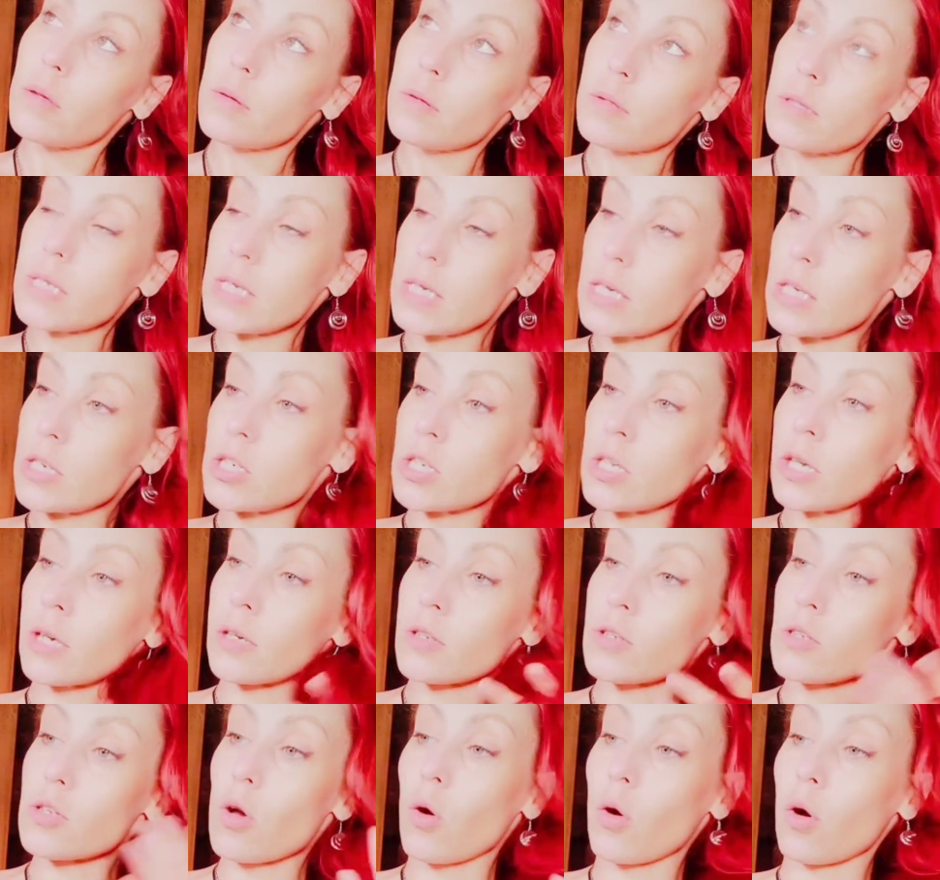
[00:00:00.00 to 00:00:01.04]

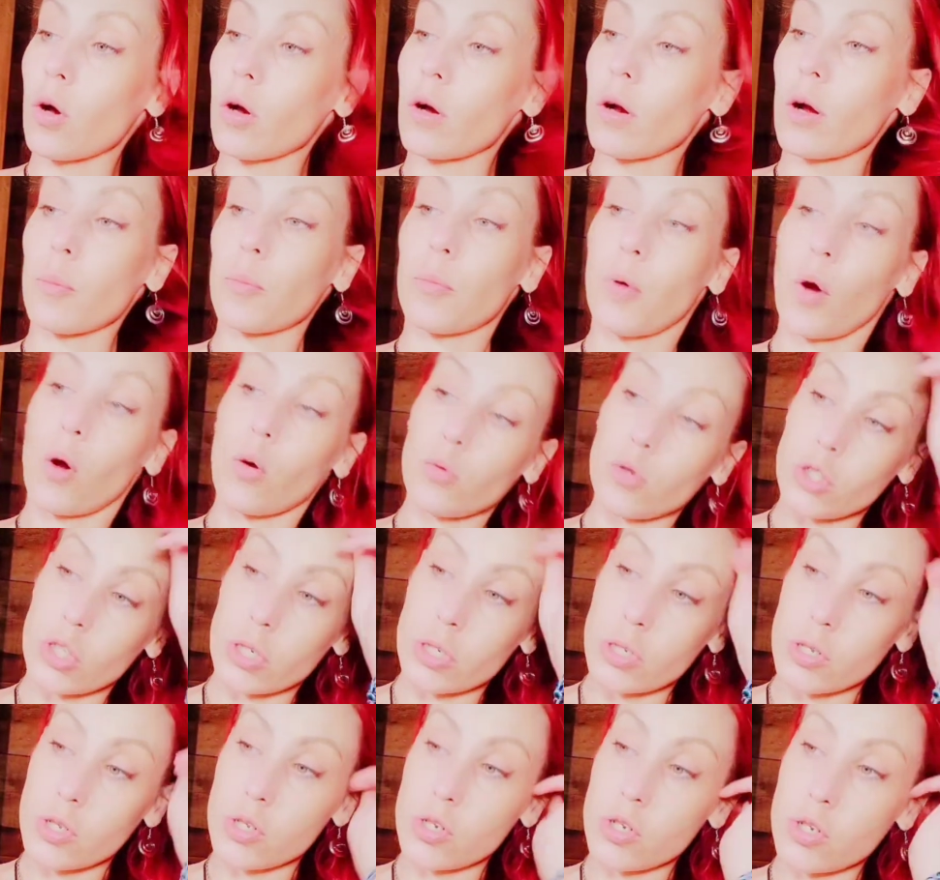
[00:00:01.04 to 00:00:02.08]
teachings or
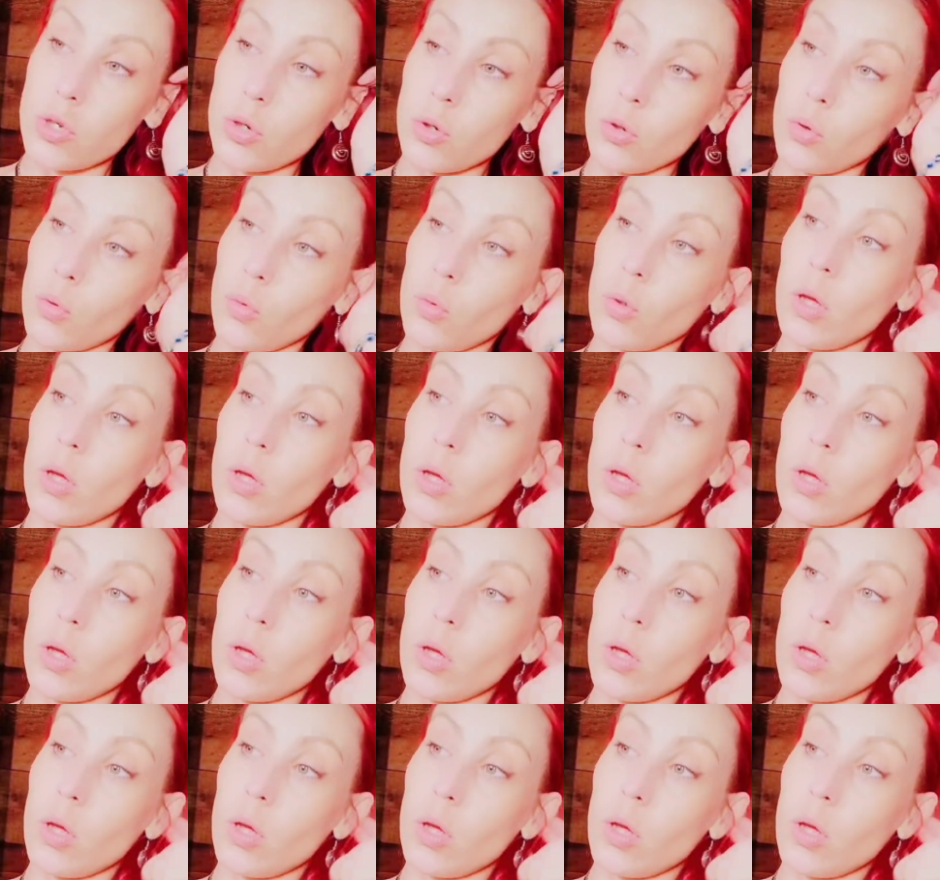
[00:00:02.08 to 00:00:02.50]
approaches to